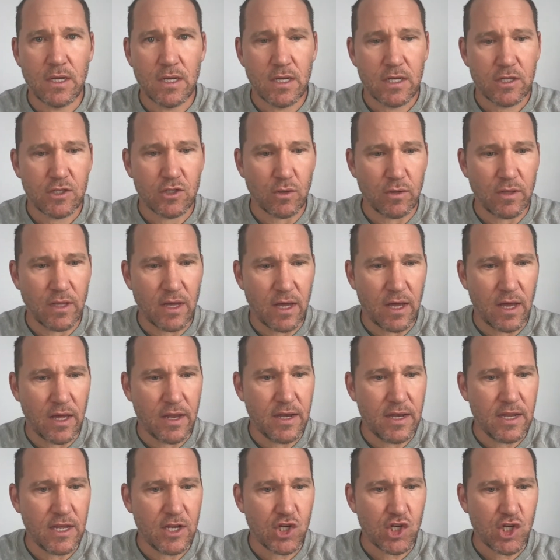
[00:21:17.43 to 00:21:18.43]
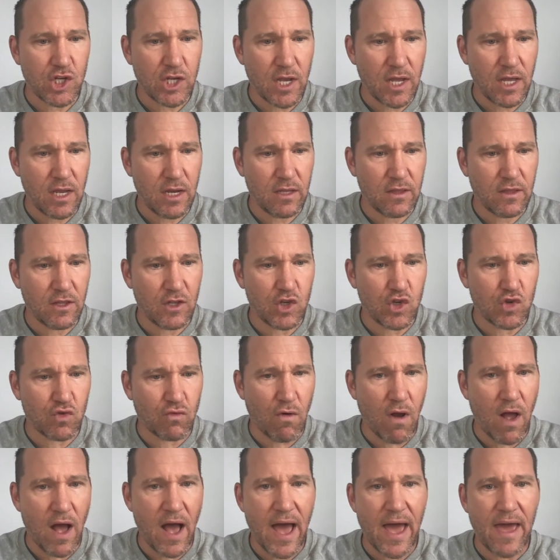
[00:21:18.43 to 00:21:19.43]
So that initiating the
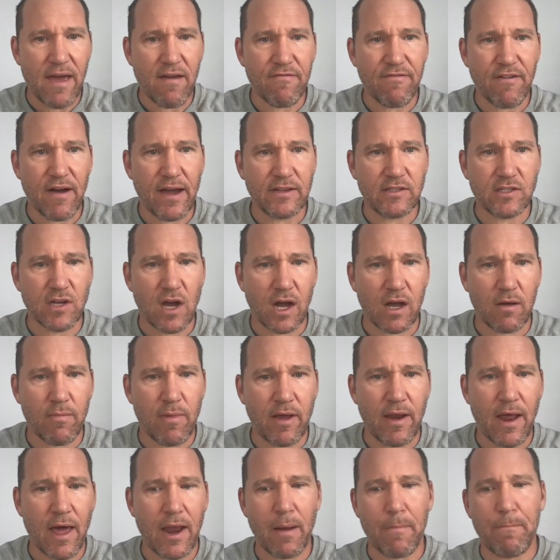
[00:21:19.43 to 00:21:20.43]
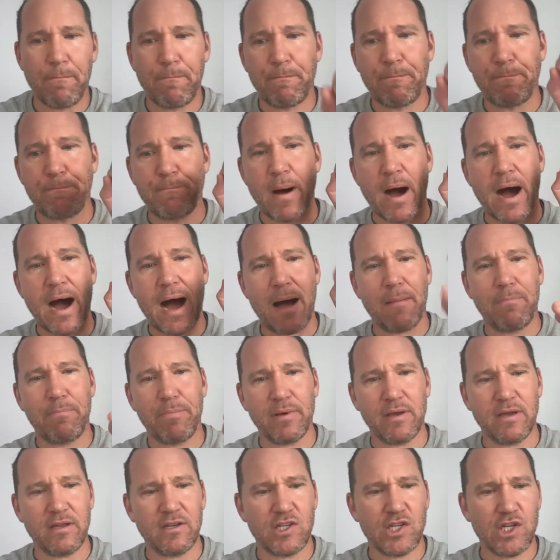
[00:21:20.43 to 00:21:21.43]
drive, I talk about how to pop
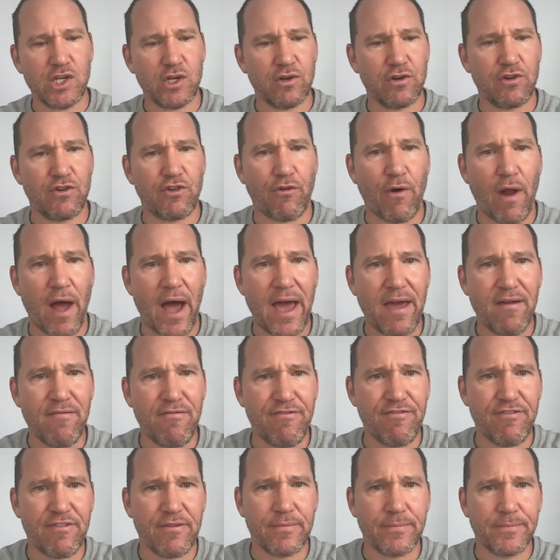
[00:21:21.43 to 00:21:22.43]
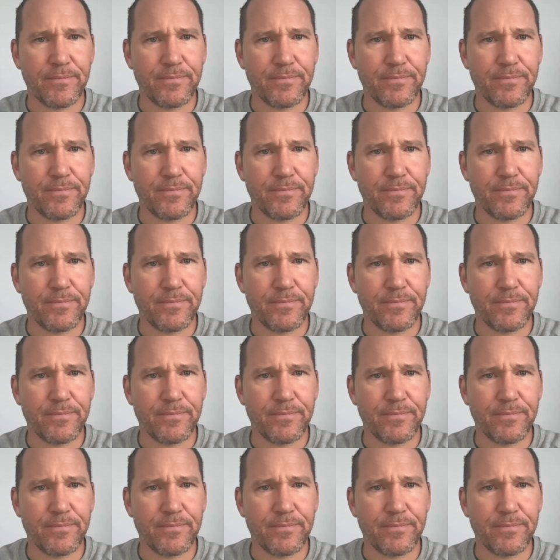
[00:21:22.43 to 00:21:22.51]
into your drive.